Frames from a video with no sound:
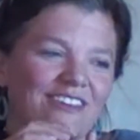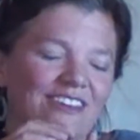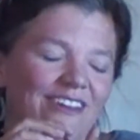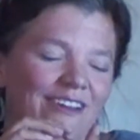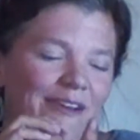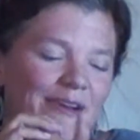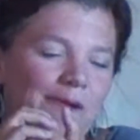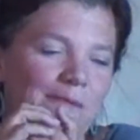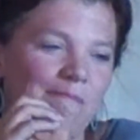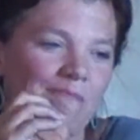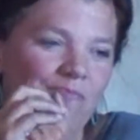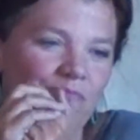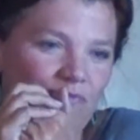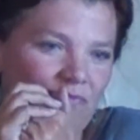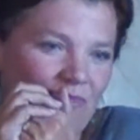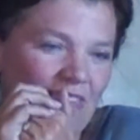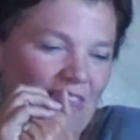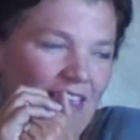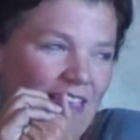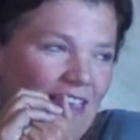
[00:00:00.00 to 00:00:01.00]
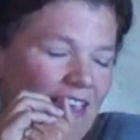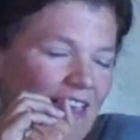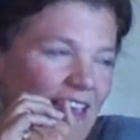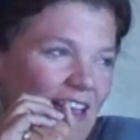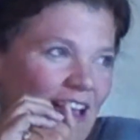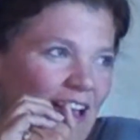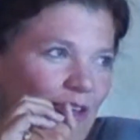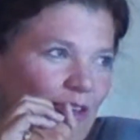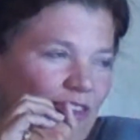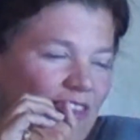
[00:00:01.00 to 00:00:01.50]
I
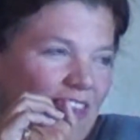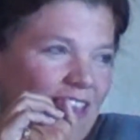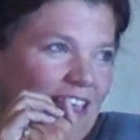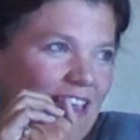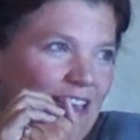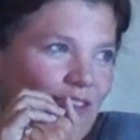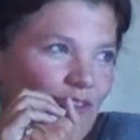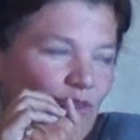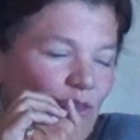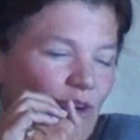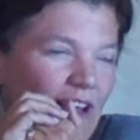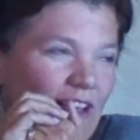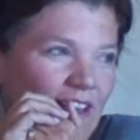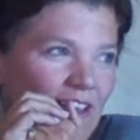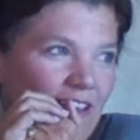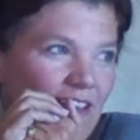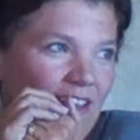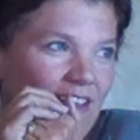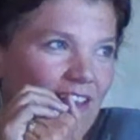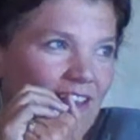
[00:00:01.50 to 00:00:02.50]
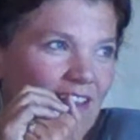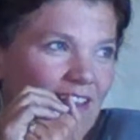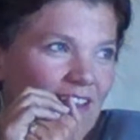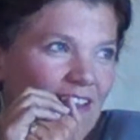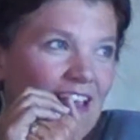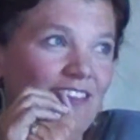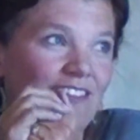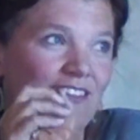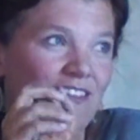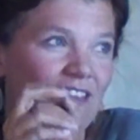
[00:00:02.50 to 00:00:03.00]
was thinking of one
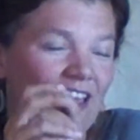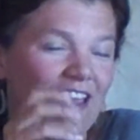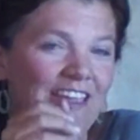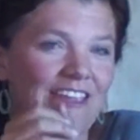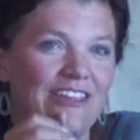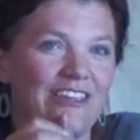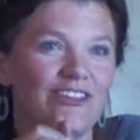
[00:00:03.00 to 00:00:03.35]
last night.